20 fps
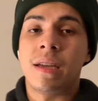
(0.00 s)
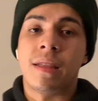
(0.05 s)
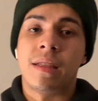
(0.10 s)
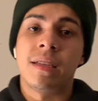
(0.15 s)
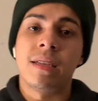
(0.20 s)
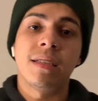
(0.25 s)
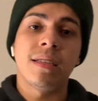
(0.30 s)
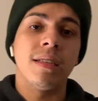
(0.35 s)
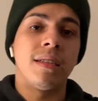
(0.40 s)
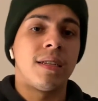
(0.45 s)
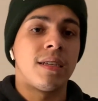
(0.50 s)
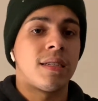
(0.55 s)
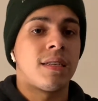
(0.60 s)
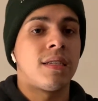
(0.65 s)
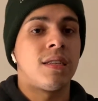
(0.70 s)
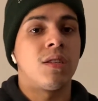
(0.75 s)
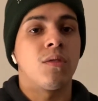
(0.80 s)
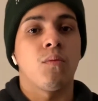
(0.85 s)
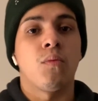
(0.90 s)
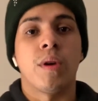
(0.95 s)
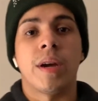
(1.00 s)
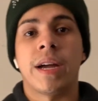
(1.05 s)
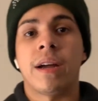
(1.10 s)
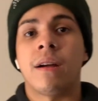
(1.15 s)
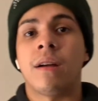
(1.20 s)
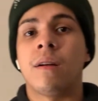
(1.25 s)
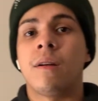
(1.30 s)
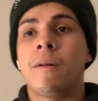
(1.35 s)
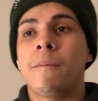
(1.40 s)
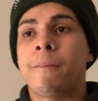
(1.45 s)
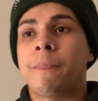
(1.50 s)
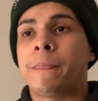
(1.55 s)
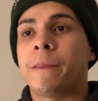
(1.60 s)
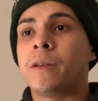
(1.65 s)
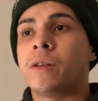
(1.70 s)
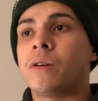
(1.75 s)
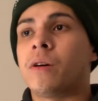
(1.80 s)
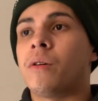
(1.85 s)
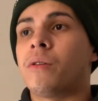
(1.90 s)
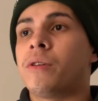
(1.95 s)
This is a distance where
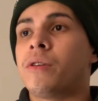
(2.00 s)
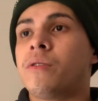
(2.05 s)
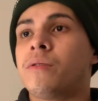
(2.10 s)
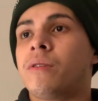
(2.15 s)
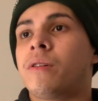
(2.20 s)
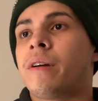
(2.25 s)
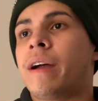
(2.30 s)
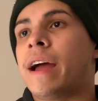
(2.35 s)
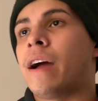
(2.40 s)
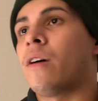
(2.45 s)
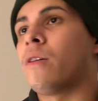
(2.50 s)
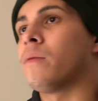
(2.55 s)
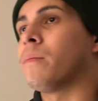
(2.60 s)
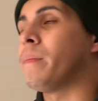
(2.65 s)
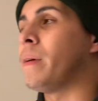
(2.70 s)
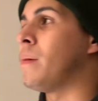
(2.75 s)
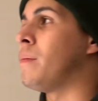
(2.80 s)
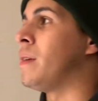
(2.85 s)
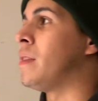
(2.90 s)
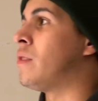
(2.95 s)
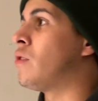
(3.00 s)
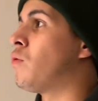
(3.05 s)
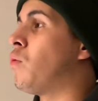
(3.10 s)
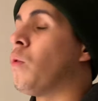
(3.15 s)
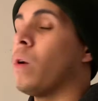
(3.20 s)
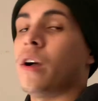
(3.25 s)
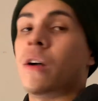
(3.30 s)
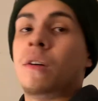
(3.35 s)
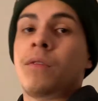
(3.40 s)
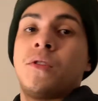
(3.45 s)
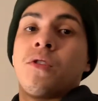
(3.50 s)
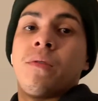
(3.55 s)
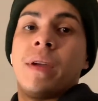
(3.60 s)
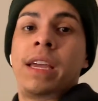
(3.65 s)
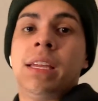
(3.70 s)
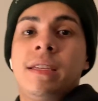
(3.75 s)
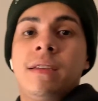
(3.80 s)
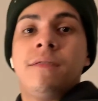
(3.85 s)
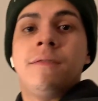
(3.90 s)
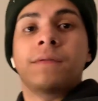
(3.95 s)
you are out maybe 12 to
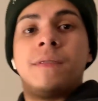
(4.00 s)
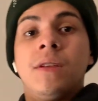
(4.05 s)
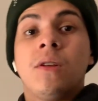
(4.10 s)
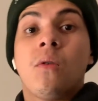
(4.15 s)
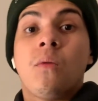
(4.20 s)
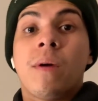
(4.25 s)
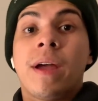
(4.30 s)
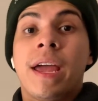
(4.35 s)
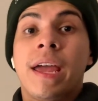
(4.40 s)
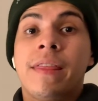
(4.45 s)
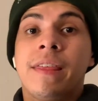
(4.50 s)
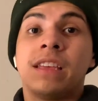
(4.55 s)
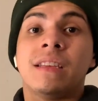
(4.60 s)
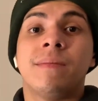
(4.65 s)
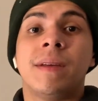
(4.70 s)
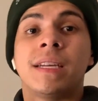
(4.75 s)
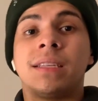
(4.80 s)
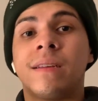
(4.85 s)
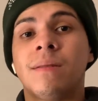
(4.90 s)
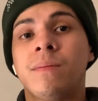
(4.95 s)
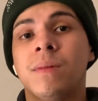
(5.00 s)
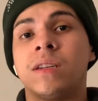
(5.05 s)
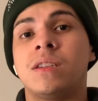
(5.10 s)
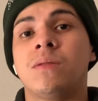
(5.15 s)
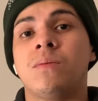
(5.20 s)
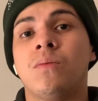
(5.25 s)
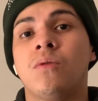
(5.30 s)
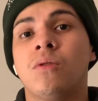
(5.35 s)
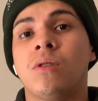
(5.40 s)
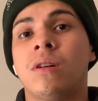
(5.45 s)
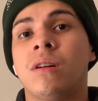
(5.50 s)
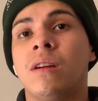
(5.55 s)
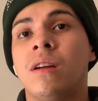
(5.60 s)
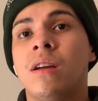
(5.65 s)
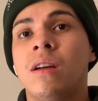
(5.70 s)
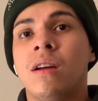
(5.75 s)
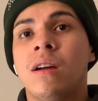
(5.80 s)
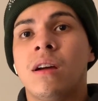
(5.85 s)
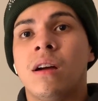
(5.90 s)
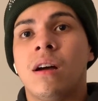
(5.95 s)
18 feet away. This makes it much more
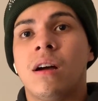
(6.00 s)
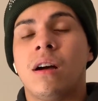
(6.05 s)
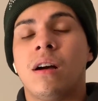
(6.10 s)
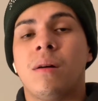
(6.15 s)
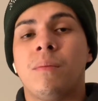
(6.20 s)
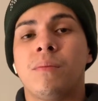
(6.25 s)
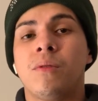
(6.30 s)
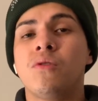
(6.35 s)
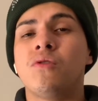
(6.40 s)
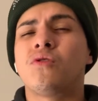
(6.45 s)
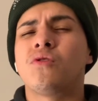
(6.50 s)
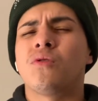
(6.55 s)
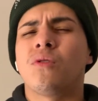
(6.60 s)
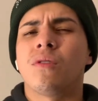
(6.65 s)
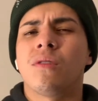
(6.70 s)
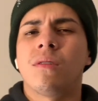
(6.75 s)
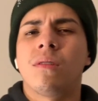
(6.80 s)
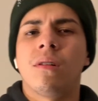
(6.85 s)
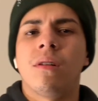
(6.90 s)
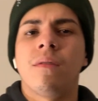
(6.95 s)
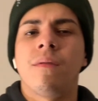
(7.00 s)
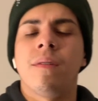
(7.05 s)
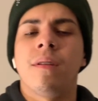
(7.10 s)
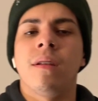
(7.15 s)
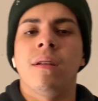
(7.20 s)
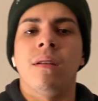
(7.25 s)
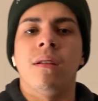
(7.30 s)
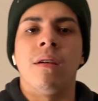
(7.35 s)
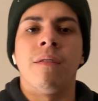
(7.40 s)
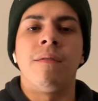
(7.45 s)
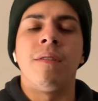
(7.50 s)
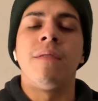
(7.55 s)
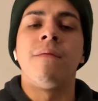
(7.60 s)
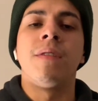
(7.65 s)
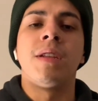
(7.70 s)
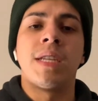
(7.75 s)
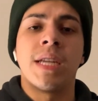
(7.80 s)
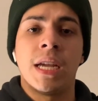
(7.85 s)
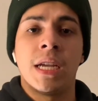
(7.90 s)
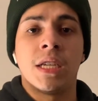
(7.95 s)
mutual of an
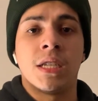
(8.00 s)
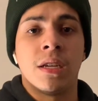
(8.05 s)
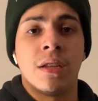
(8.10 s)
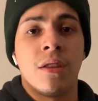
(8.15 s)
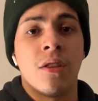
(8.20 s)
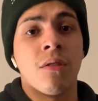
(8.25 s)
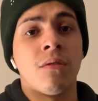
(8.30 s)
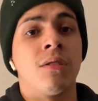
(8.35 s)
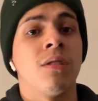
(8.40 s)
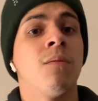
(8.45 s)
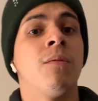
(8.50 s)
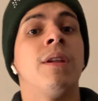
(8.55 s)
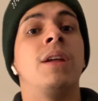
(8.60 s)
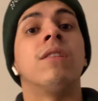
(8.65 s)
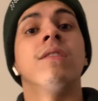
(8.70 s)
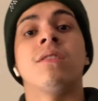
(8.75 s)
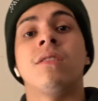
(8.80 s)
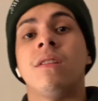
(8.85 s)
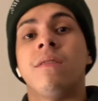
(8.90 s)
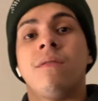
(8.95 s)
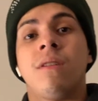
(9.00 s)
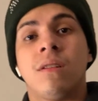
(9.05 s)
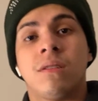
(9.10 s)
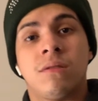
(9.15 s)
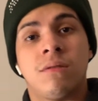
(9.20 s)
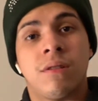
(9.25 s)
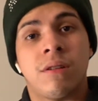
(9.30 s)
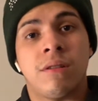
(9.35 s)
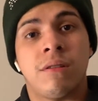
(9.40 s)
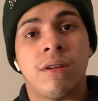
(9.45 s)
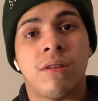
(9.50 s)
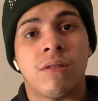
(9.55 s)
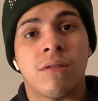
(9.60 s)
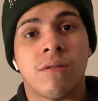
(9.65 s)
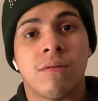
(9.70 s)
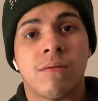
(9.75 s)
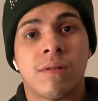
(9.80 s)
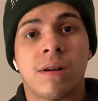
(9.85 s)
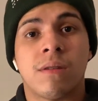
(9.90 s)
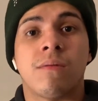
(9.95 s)
invitation. Someone else could have also agreed to
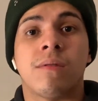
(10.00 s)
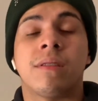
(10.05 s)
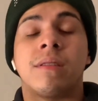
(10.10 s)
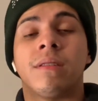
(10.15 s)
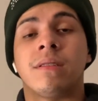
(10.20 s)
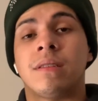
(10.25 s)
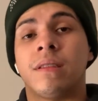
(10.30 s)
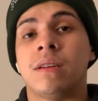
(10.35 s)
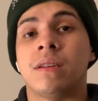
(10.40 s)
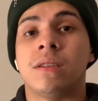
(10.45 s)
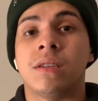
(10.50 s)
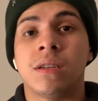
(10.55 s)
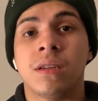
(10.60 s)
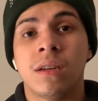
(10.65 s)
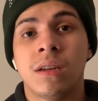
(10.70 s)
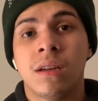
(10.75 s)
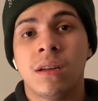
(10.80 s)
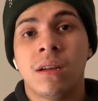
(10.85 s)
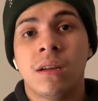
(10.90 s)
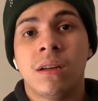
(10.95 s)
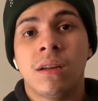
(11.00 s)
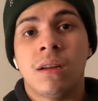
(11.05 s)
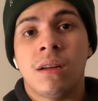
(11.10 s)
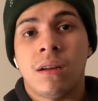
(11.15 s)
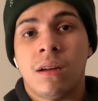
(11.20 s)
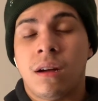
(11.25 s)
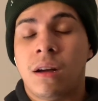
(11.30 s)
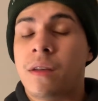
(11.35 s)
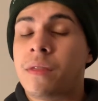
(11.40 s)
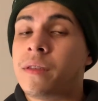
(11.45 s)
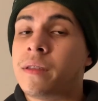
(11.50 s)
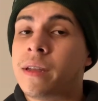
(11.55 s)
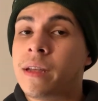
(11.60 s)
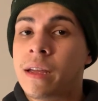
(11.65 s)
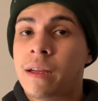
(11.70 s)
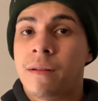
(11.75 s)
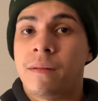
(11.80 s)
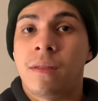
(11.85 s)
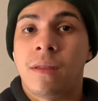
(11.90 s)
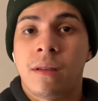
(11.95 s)
go out with this lunch the
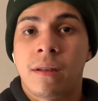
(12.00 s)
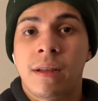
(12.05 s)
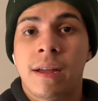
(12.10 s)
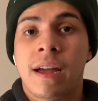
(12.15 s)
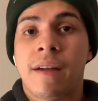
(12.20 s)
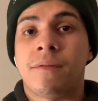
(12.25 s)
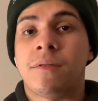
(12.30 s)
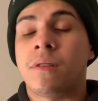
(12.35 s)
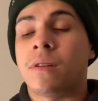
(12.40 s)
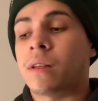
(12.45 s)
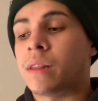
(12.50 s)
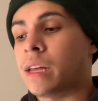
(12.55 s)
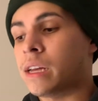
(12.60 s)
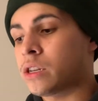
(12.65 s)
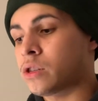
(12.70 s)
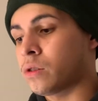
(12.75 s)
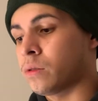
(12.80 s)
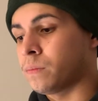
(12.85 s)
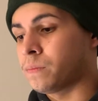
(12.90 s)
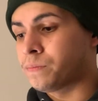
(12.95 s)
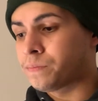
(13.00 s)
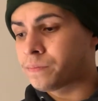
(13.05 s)
day after the classroom.